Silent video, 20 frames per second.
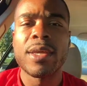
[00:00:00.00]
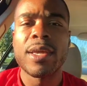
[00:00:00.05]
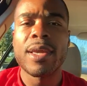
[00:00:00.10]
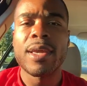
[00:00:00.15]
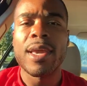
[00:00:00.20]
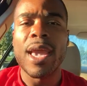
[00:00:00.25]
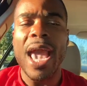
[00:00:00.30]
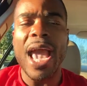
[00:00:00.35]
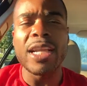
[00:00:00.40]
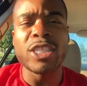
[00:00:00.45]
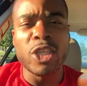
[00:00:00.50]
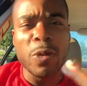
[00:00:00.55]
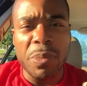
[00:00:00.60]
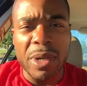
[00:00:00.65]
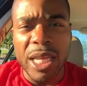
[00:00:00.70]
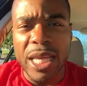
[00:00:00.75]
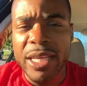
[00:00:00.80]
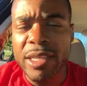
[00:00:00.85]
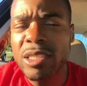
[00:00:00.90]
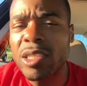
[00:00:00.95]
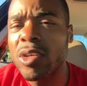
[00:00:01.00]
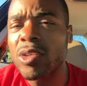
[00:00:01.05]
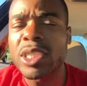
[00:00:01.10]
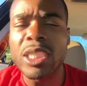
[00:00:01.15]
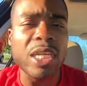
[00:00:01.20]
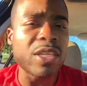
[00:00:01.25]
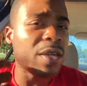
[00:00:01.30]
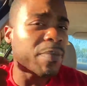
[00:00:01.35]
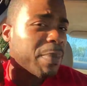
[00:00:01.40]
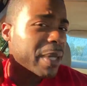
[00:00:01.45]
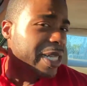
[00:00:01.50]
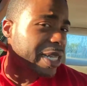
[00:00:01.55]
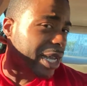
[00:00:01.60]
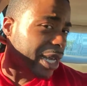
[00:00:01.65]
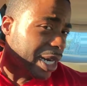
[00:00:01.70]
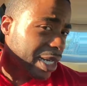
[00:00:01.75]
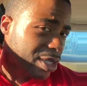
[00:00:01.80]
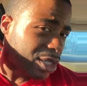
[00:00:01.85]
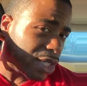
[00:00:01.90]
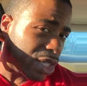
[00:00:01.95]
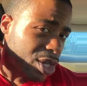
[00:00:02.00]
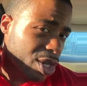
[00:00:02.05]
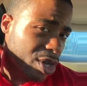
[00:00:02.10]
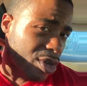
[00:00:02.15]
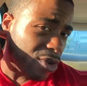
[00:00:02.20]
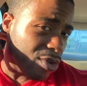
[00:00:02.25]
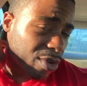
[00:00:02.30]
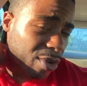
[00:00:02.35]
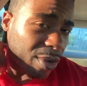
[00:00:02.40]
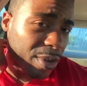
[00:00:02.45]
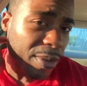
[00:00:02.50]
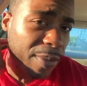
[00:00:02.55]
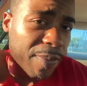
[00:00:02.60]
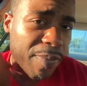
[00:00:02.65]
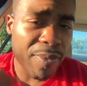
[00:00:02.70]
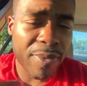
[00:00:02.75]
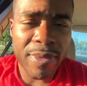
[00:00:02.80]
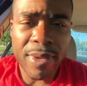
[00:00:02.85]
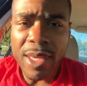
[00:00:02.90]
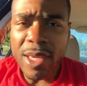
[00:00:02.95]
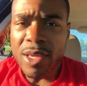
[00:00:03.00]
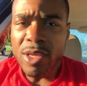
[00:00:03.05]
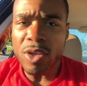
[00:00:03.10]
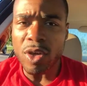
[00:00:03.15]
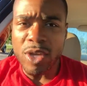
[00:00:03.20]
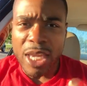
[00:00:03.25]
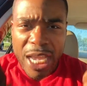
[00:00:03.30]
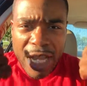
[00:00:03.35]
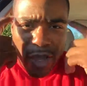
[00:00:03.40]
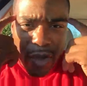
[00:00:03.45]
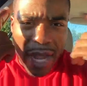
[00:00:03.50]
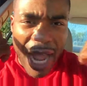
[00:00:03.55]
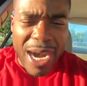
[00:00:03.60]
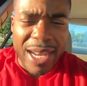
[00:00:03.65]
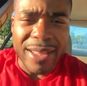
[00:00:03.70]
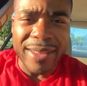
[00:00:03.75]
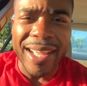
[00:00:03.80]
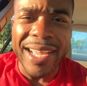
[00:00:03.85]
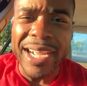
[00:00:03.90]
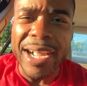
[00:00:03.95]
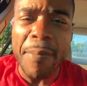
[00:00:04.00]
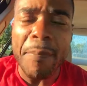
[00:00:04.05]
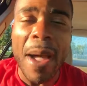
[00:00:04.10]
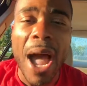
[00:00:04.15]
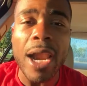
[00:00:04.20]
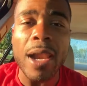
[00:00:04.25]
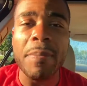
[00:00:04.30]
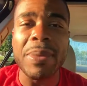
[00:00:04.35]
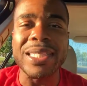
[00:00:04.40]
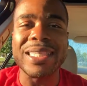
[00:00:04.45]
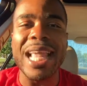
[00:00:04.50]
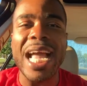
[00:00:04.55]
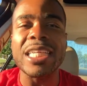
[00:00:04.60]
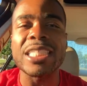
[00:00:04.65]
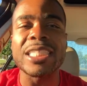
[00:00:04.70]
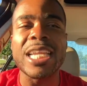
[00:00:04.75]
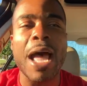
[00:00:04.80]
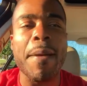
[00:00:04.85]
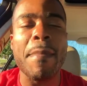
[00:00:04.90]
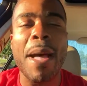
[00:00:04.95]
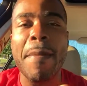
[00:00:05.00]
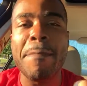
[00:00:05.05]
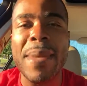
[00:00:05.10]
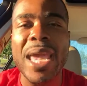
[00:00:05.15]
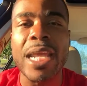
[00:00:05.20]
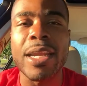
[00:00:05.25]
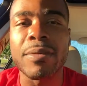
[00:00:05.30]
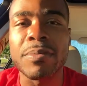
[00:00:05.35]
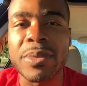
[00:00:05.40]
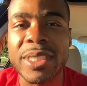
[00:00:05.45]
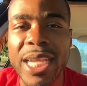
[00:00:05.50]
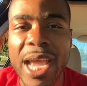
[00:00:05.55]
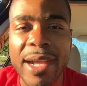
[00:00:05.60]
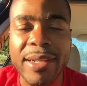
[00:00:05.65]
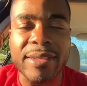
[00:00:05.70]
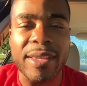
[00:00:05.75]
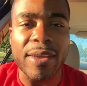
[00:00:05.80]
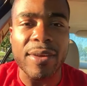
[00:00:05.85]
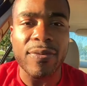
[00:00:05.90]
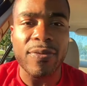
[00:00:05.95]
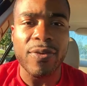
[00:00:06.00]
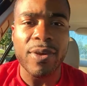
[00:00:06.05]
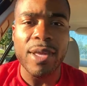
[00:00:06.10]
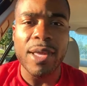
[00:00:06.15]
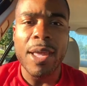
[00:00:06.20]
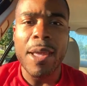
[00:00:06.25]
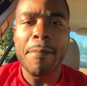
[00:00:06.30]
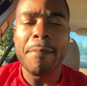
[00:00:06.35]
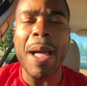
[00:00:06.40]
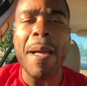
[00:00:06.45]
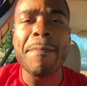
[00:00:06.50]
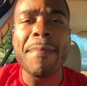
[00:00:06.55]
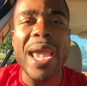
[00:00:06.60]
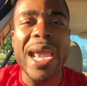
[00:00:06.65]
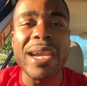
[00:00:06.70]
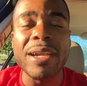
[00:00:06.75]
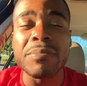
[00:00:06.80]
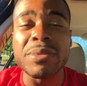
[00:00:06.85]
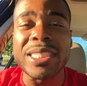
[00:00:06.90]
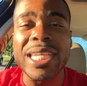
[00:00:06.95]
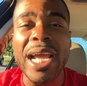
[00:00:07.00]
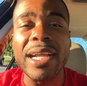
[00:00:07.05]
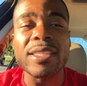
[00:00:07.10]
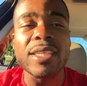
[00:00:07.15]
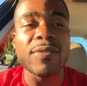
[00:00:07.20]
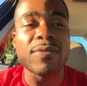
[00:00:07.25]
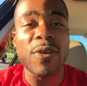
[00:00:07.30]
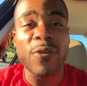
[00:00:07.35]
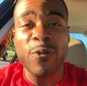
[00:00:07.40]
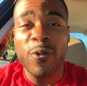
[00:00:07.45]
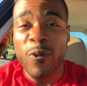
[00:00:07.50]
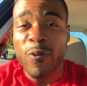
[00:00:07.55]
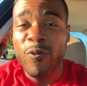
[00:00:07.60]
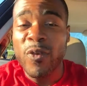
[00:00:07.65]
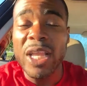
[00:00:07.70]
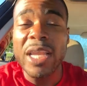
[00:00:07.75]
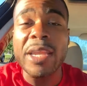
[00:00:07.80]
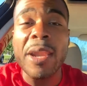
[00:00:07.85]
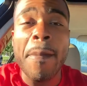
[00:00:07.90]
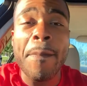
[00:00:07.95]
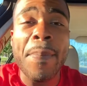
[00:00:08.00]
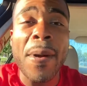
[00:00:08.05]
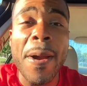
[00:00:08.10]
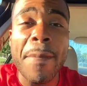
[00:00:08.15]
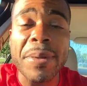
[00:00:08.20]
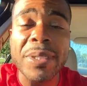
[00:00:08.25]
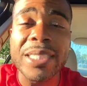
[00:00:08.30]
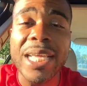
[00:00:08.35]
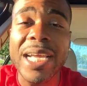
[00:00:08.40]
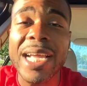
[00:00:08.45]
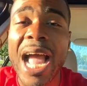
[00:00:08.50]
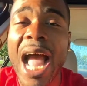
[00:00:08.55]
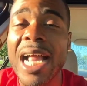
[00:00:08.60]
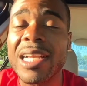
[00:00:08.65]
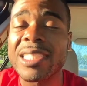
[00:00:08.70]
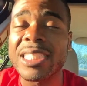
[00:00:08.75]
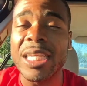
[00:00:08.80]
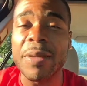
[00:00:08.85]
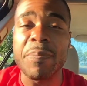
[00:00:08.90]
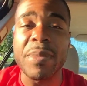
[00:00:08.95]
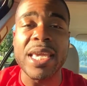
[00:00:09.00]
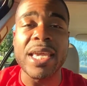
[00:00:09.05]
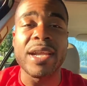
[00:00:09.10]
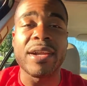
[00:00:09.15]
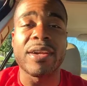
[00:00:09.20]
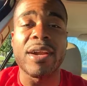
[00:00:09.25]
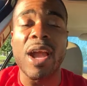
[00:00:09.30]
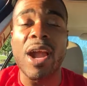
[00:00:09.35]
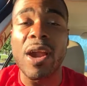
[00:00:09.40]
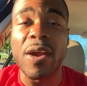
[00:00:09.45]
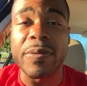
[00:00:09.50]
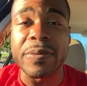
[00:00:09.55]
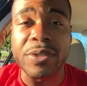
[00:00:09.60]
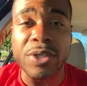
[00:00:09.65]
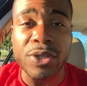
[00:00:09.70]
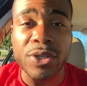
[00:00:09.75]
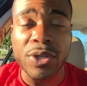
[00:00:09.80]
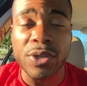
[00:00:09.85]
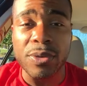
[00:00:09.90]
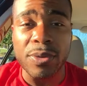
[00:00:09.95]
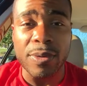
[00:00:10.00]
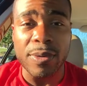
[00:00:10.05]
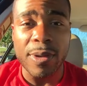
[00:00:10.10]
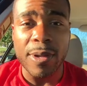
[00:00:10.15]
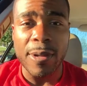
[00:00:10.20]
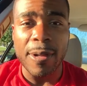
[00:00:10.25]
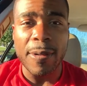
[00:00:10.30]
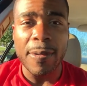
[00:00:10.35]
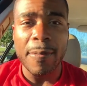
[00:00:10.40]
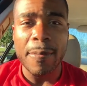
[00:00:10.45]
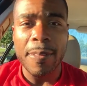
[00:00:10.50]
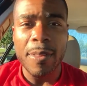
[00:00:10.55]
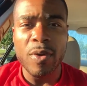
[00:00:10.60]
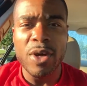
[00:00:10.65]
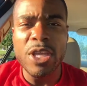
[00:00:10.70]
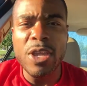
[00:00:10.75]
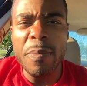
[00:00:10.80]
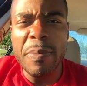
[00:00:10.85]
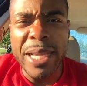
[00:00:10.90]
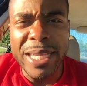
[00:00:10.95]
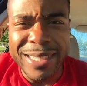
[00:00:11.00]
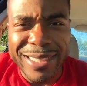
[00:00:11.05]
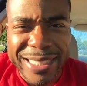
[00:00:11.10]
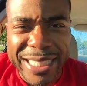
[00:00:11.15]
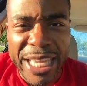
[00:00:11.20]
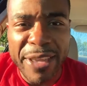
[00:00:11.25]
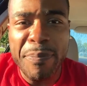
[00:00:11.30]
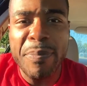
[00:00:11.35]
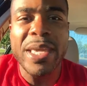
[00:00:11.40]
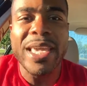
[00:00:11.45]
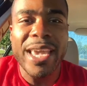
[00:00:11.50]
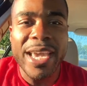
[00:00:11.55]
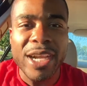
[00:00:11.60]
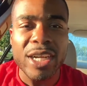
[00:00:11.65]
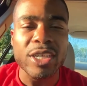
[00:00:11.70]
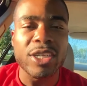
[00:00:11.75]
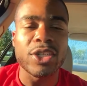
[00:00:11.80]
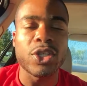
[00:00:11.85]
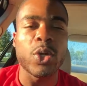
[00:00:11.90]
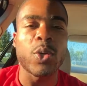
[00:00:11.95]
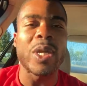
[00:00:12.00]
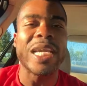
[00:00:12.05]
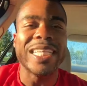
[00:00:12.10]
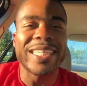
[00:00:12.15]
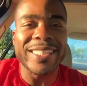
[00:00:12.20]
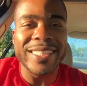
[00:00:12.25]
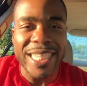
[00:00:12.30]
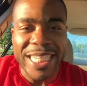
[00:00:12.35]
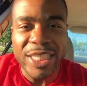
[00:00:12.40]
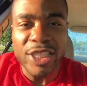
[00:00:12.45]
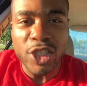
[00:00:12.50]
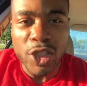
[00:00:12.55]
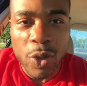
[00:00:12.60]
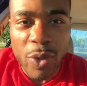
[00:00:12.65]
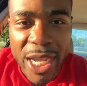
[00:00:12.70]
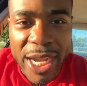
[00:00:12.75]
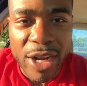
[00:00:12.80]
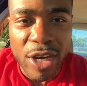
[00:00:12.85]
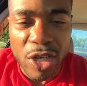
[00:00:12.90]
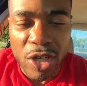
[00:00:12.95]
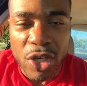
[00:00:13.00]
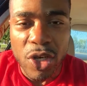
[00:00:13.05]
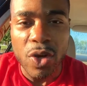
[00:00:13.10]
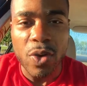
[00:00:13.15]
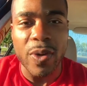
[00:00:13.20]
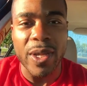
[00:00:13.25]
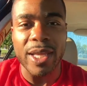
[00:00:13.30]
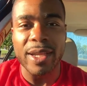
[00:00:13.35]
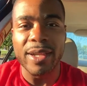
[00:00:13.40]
As you believe, so shall it be done unto you. So yeah, you got to think about it, but that's not my main objective. My main objective is fulfilling a purpose that God sent me here on the earth to do. What do you mean sent me here to do? He sent you here to do it.